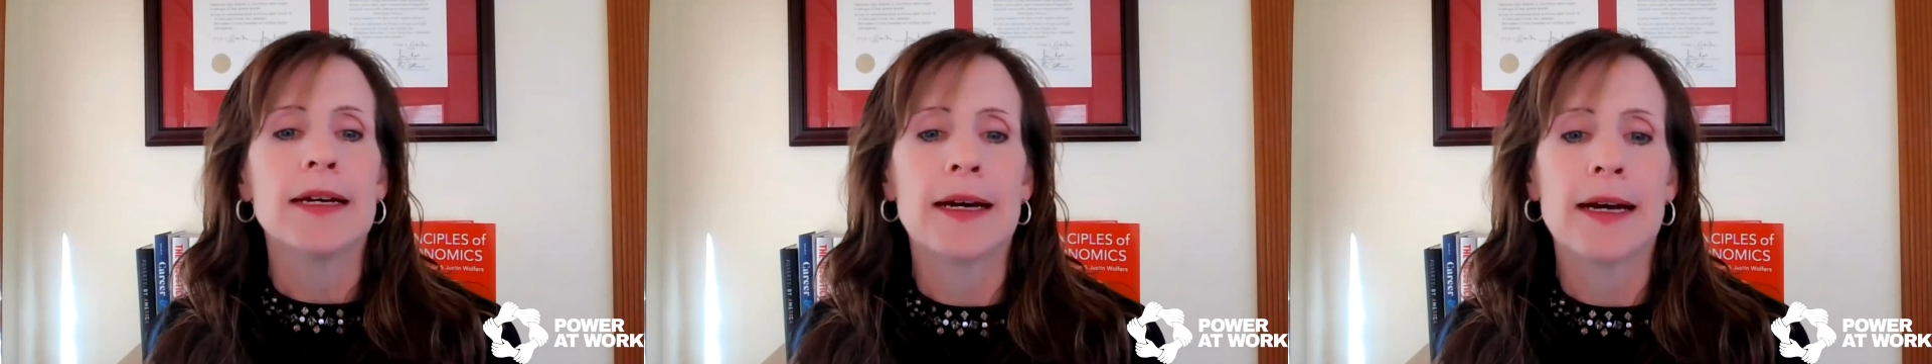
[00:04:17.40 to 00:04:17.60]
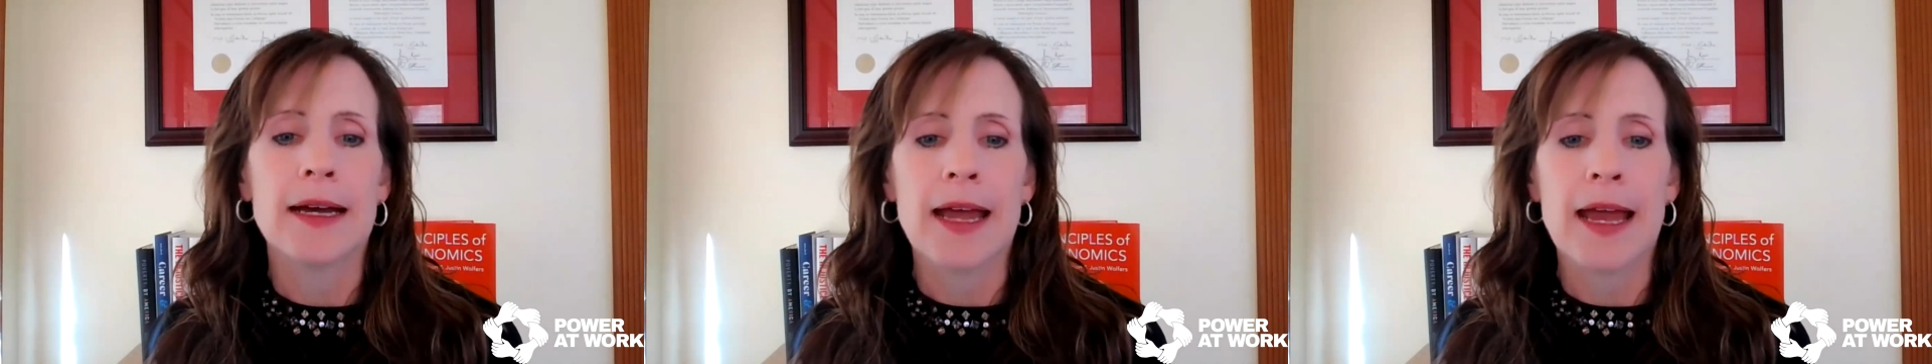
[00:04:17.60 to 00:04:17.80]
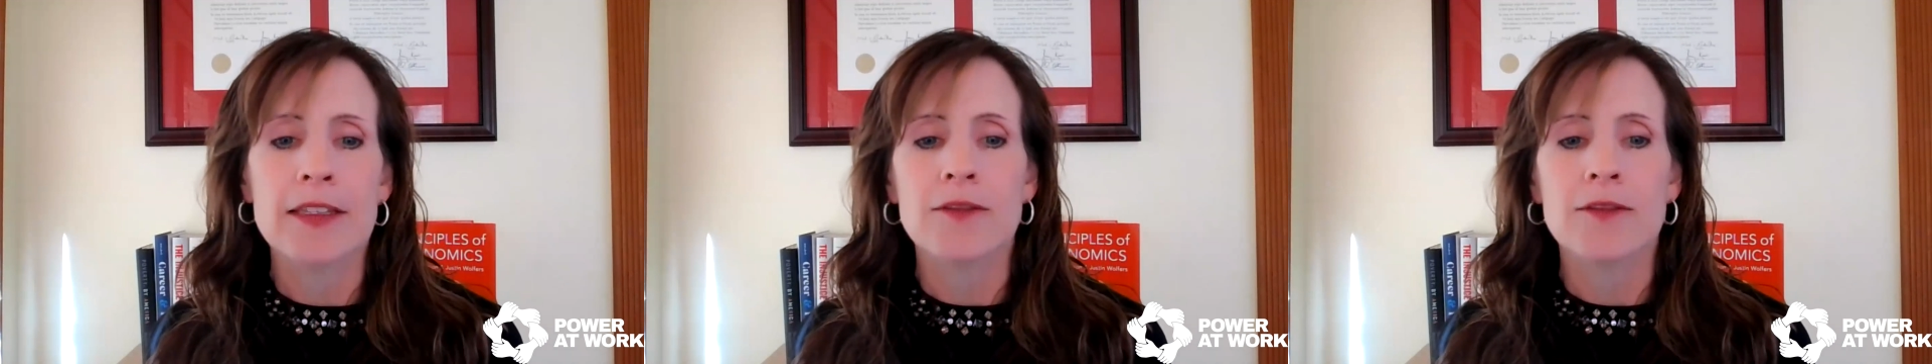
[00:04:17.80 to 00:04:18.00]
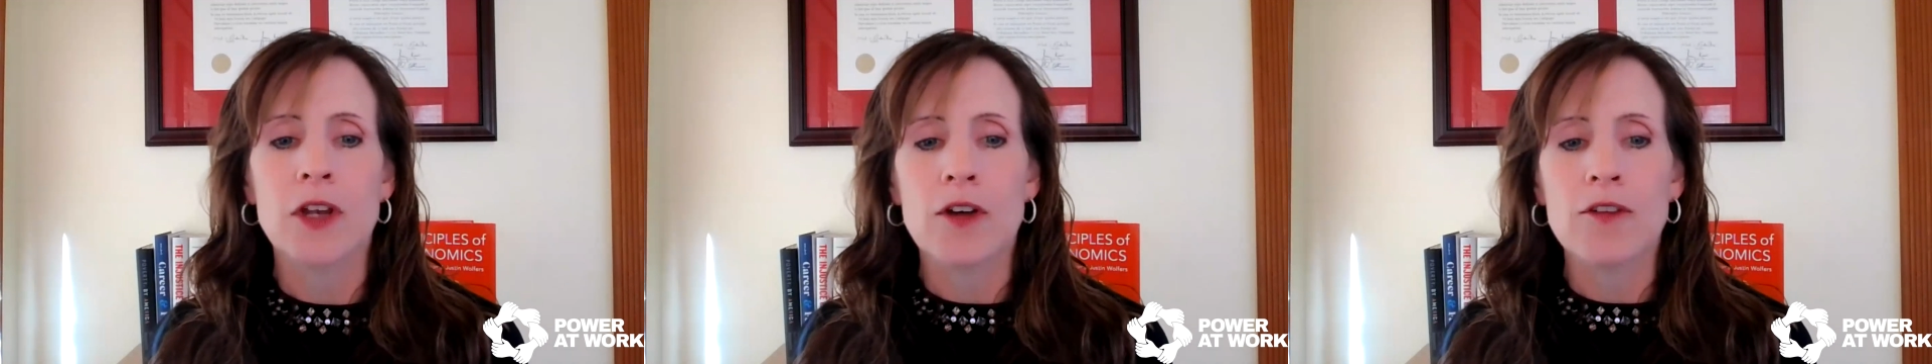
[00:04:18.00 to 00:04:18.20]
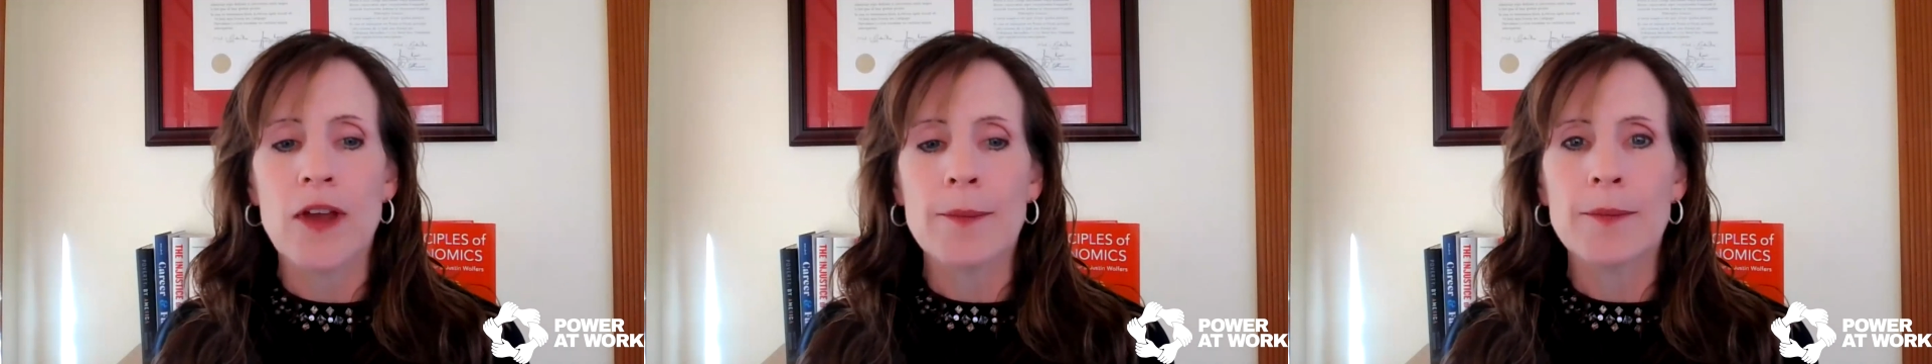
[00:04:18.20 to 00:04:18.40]
as of
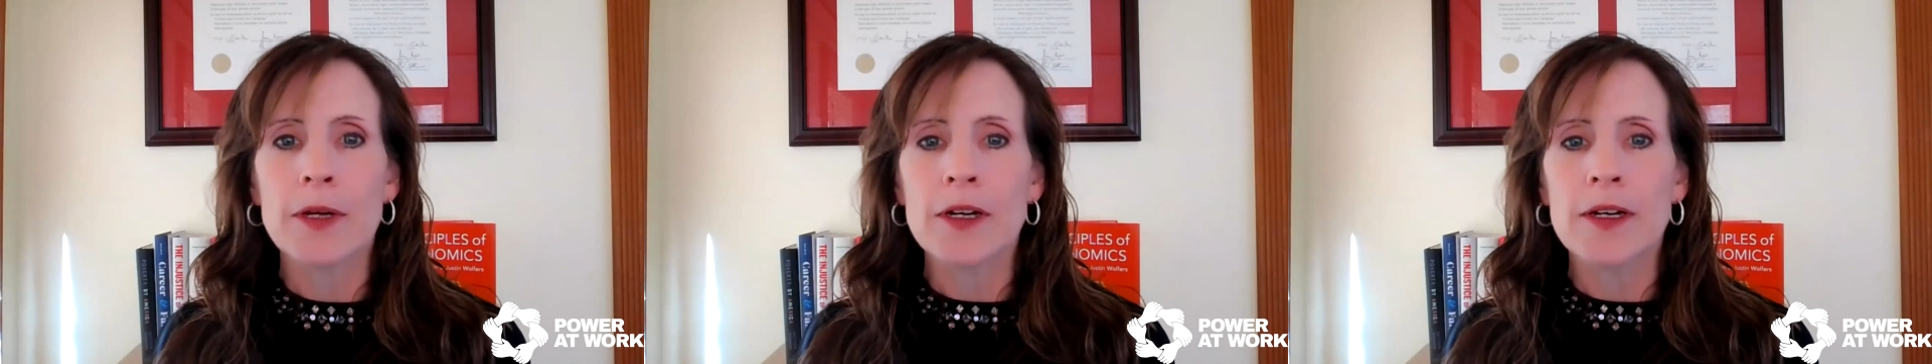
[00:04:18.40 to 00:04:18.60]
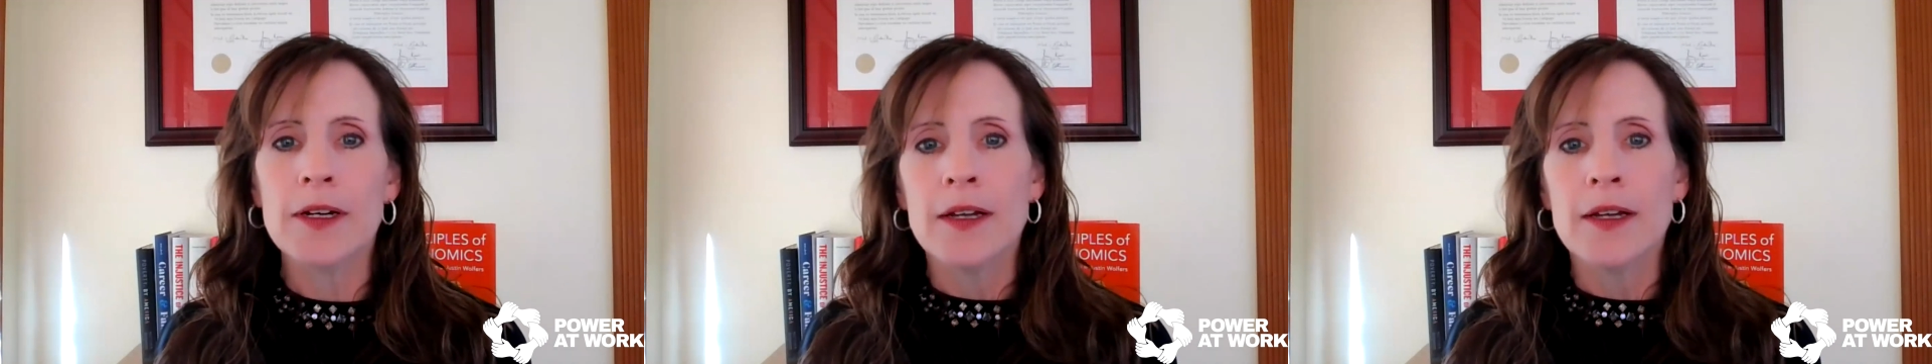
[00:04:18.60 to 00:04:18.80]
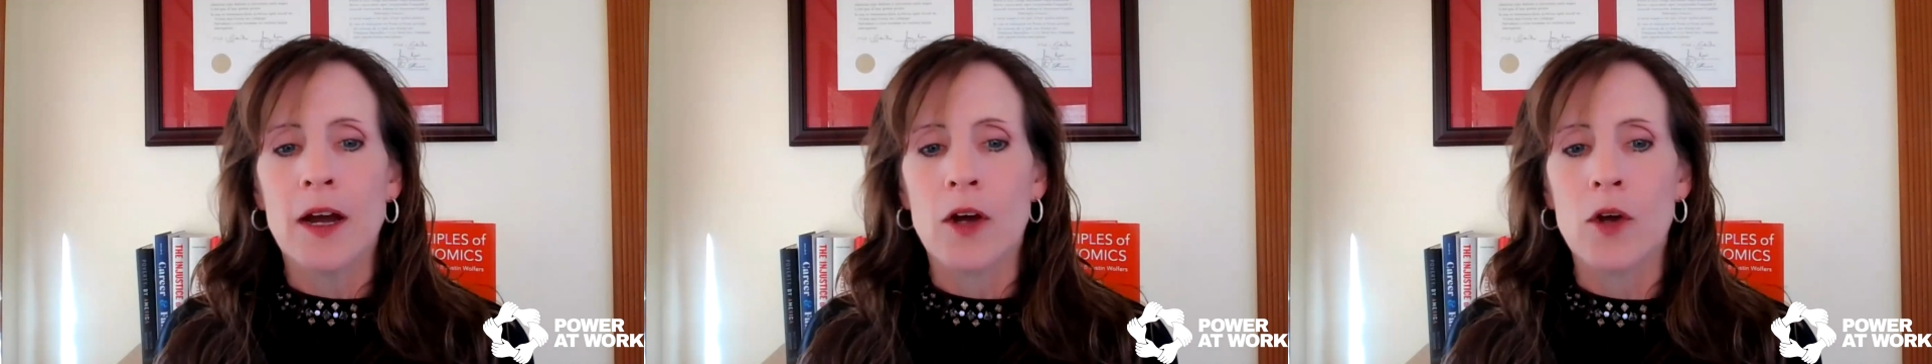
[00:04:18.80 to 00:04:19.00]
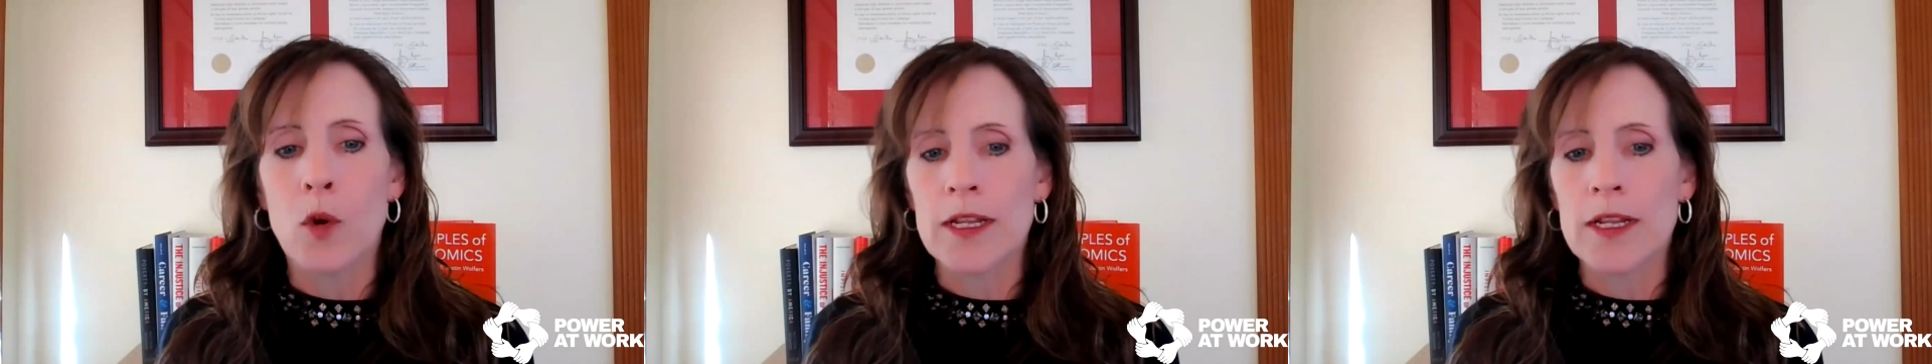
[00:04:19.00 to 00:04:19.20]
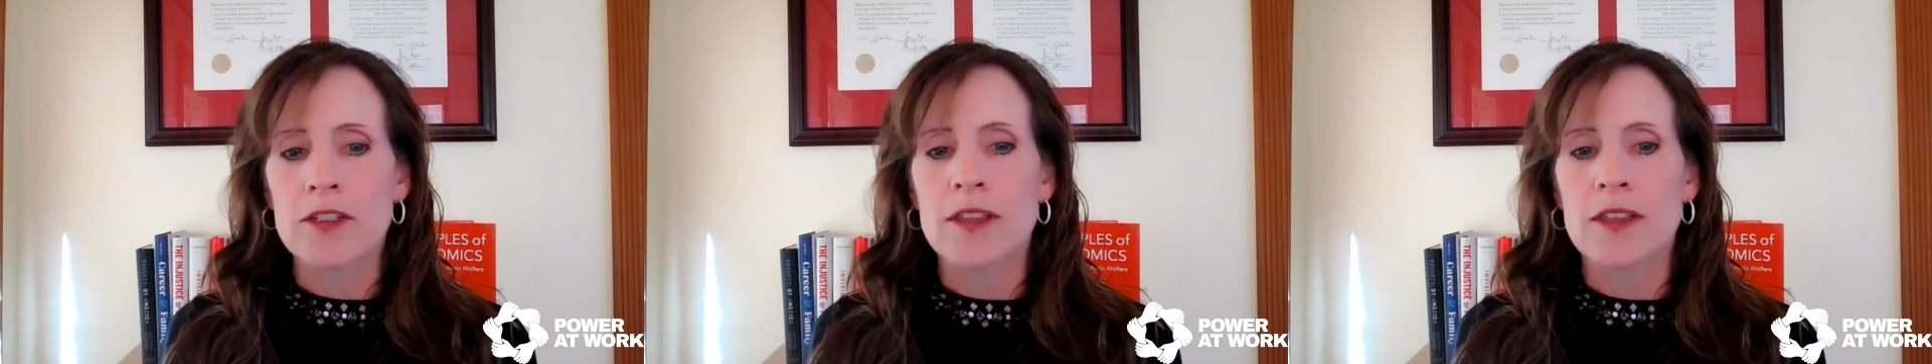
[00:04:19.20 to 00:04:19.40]
November,
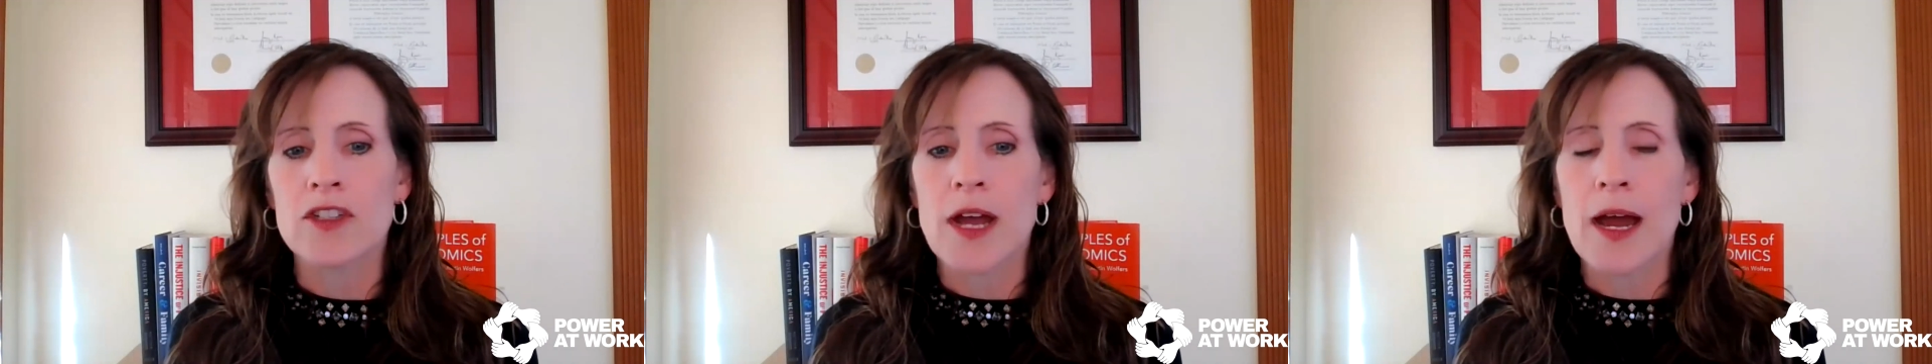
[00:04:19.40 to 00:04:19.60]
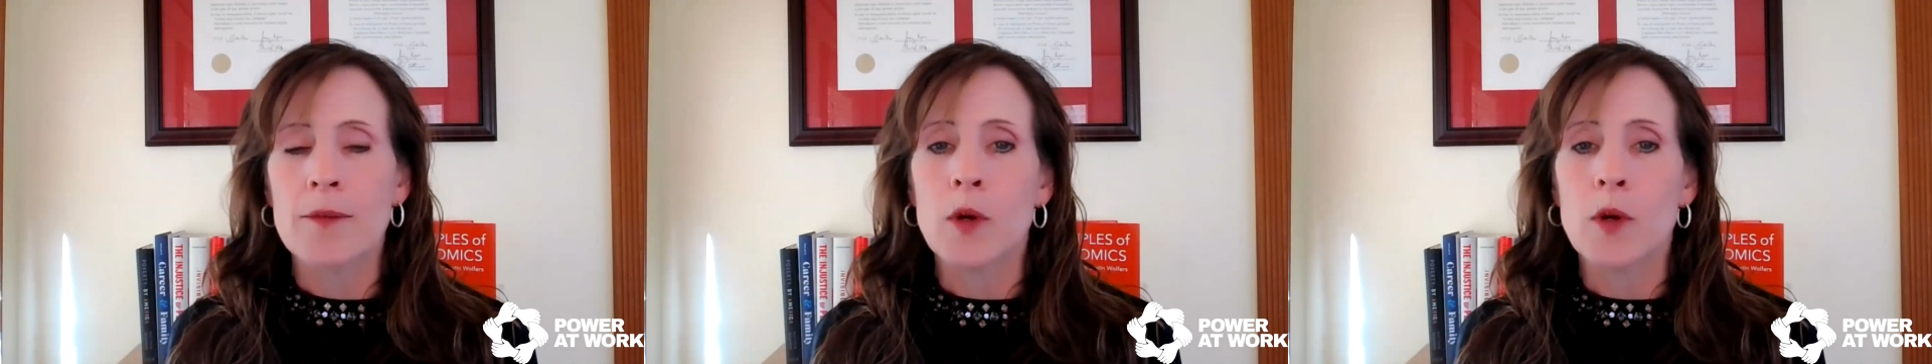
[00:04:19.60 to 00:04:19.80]
according to the Job